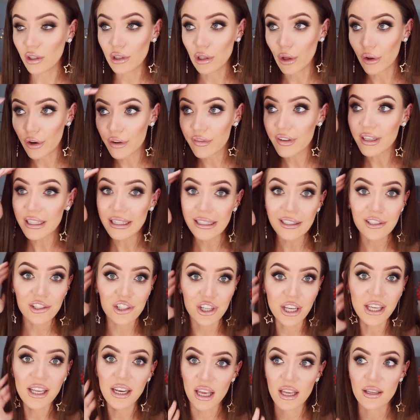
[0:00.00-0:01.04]
A lot of it
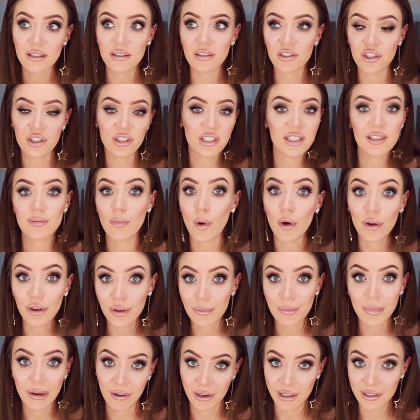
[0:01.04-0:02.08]
legit is just smoke
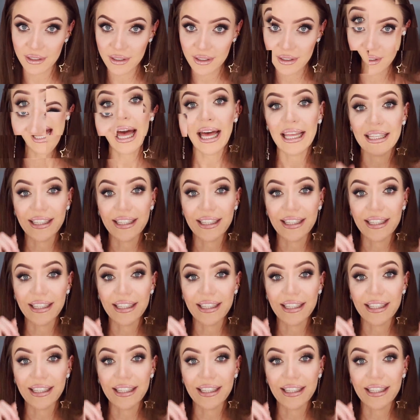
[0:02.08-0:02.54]
and mirrors.